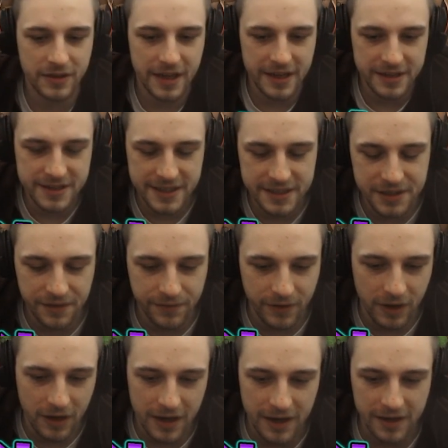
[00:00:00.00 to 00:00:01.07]
that it's easy for
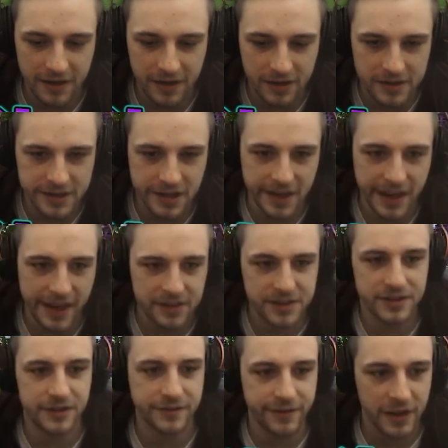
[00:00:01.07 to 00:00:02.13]
our editor to
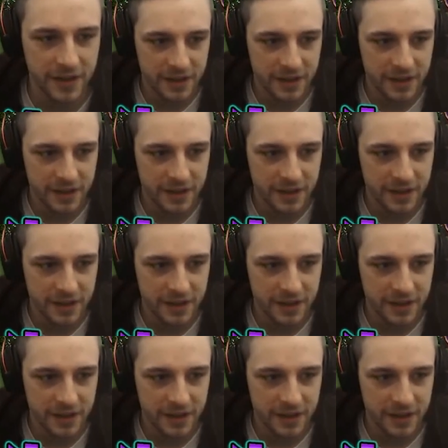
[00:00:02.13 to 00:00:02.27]
catch fun